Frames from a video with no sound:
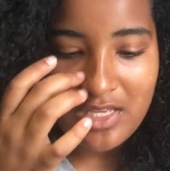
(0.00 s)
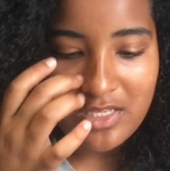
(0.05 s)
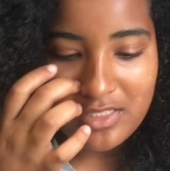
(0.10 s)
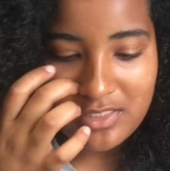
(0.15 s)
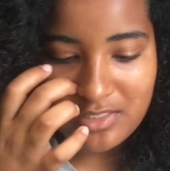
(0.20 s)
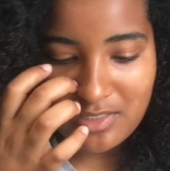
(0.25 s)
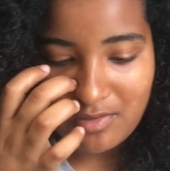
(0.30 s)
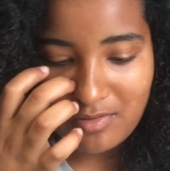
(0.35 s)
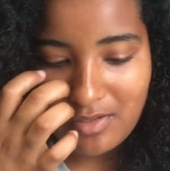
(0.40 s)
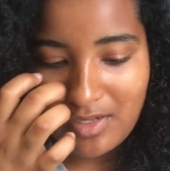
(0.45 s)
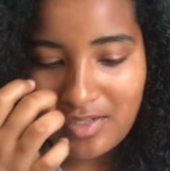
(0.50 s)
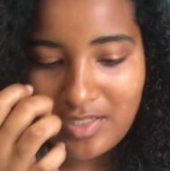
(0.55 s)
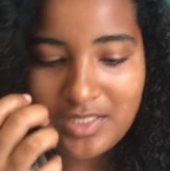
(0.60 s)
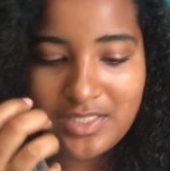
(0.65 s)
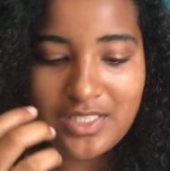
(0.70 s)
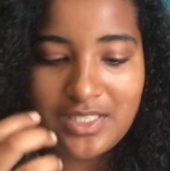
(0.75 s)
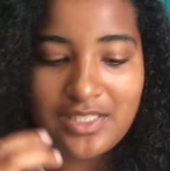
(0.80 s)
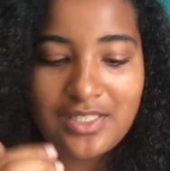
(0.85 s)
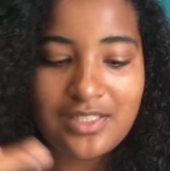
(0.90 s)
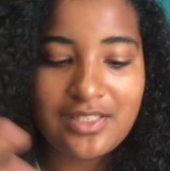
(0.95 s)
So I was
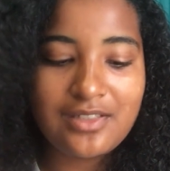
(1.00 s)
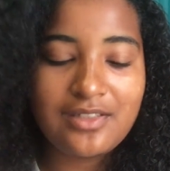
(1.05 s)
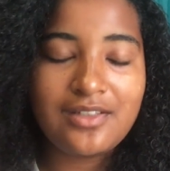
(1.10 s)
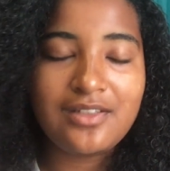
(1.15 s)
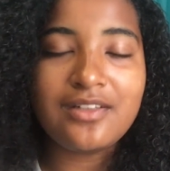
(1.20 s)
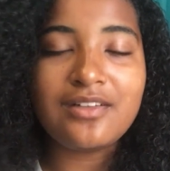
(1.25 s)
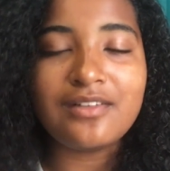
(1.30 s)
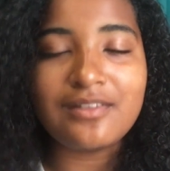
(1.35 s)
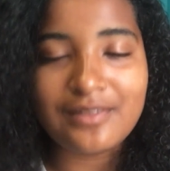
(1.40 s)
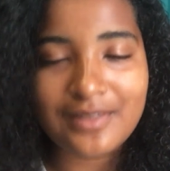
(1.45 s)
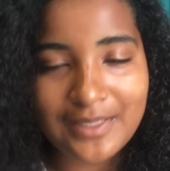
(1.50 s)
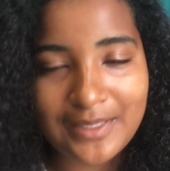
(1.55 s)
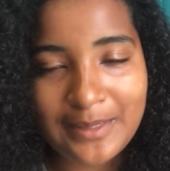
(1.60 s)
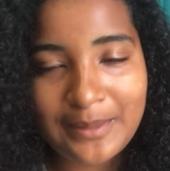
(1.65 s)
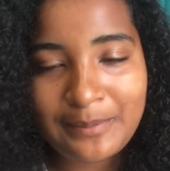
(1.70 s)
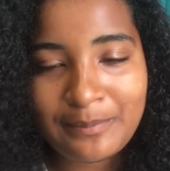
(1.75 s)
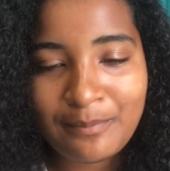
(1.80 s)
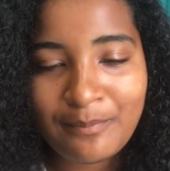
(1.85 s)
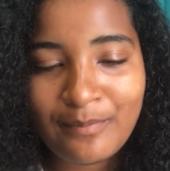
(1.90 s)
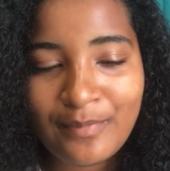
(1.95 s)
like, okay,
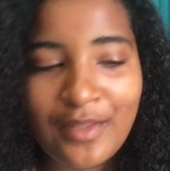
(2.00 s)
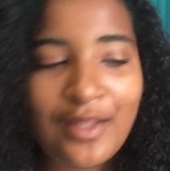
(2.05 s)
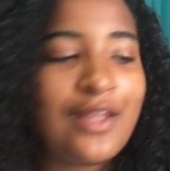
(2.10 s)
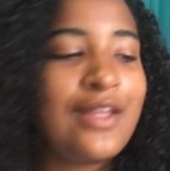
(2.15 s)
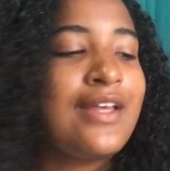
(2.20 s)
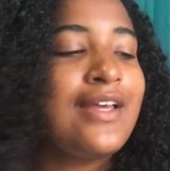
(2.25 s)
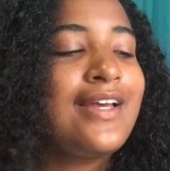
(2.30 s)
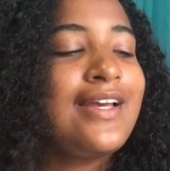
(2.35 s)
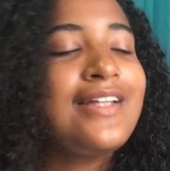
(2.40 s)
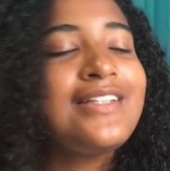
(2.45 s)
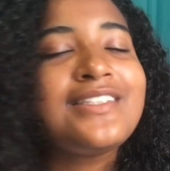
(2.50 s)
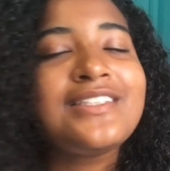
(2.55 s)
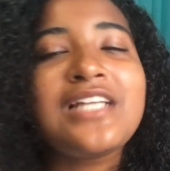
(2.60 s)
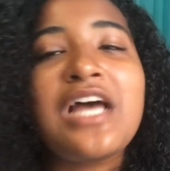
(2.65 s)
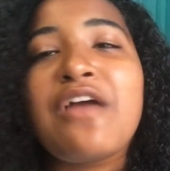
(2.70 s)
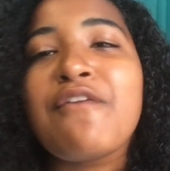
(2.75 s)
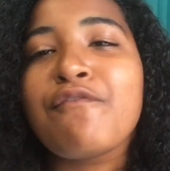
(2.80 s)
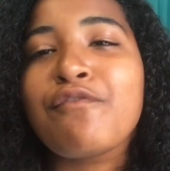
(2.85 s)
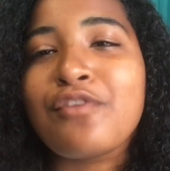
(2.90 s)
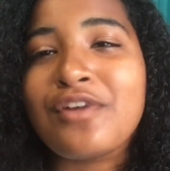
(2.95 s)
it's
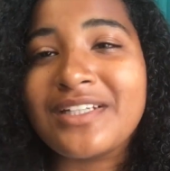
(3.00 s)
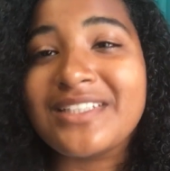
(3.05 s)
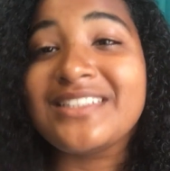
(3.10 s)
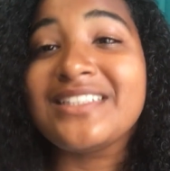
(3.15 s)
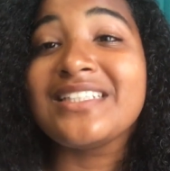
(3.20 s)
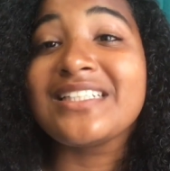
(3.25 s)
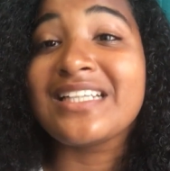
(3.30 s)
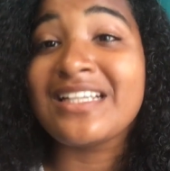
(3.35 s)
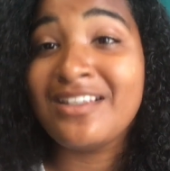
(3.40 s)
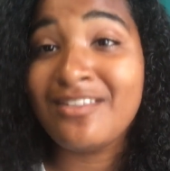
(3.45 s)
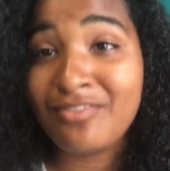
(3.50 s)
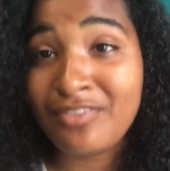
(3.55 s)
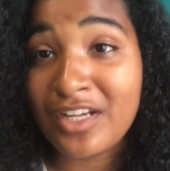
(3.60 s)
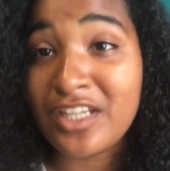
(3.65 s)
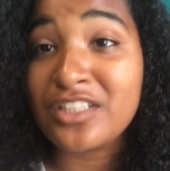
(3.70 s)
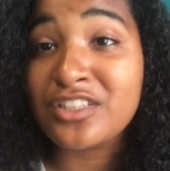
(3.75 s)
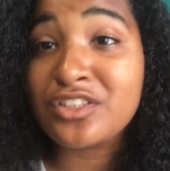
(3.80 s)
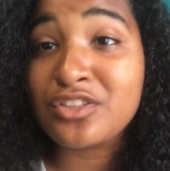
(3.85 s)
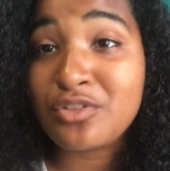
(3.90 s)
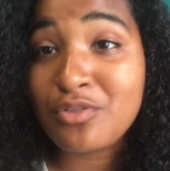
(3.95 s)
time for us to
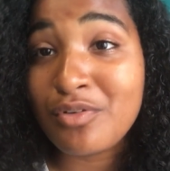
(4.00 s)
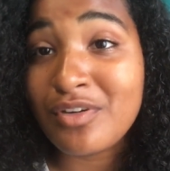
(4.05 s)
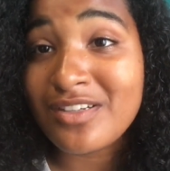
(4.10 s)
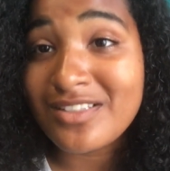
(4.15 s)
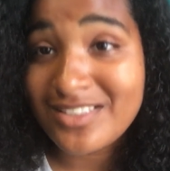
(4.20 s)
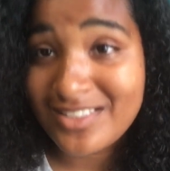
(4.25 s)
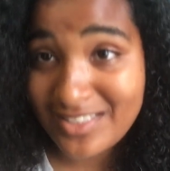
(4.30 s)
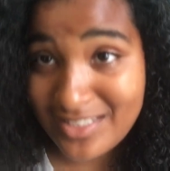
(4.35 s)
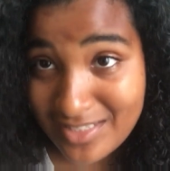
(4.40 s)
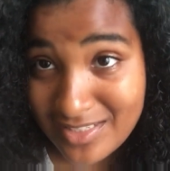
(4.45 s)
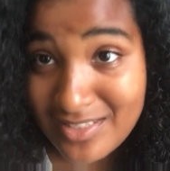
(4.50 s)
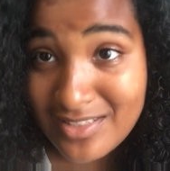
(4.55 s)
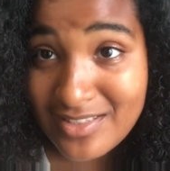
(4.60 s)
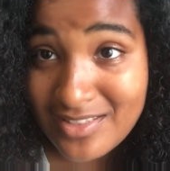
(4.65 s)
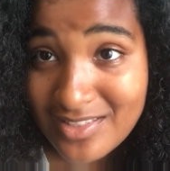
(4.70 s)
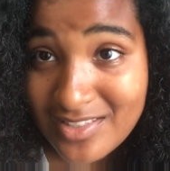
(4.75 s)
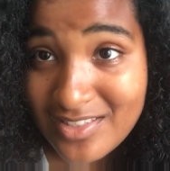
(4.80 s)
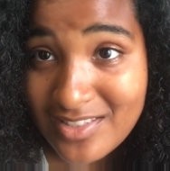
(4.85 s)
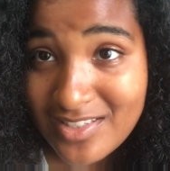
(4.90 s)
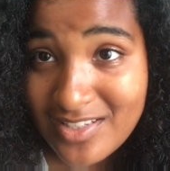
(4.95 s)
confess to our
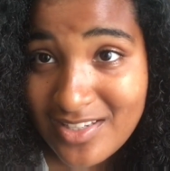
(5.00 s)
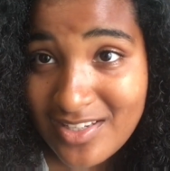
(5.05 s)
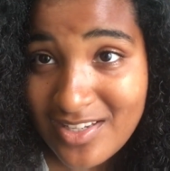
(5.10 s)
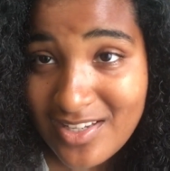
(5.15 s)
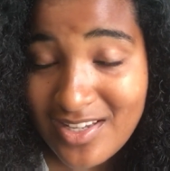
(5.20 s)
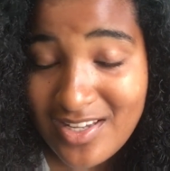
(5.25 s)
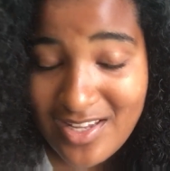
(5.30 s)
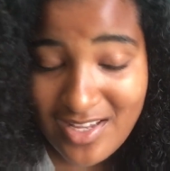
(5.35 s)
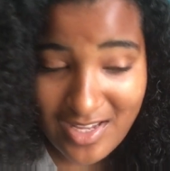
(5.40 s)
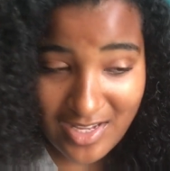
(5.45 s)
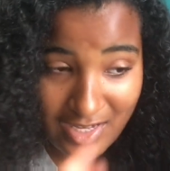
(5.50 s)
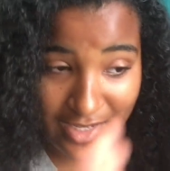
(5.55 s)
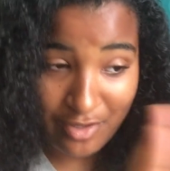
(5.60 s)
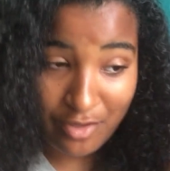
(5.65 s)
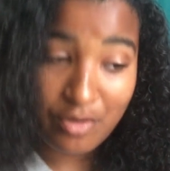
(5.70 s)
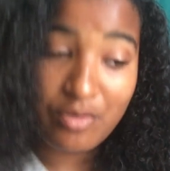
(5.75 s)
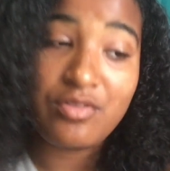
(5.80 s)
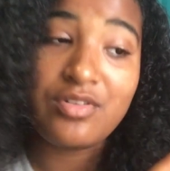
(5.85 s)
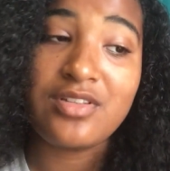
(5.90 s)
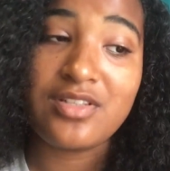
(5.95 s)
sins and
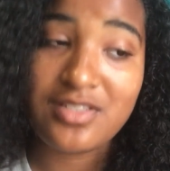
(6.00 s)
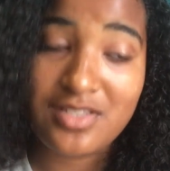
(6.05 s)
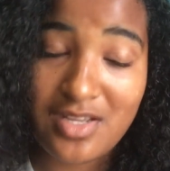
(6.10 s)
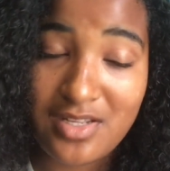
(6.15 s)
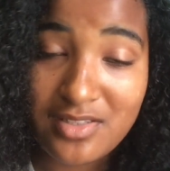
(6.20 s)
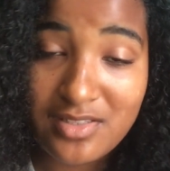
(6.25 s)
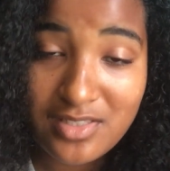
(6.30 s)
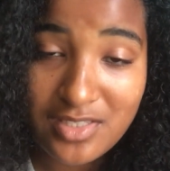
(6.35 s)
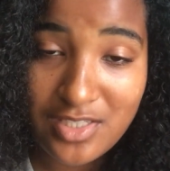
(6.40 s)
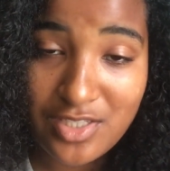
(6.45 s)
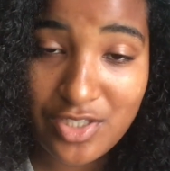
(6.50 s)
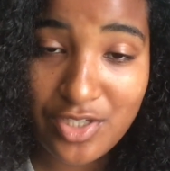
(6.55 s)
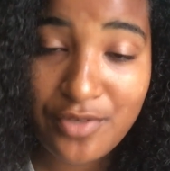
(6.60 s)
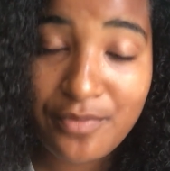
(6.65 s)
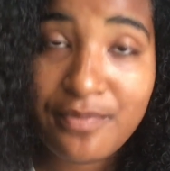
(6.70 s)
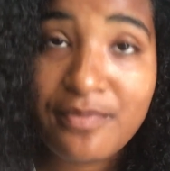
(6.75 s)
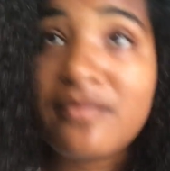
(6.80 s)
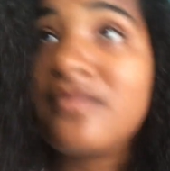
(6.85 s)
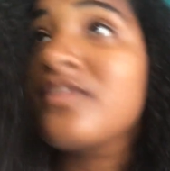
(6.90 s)
go to the science teacher.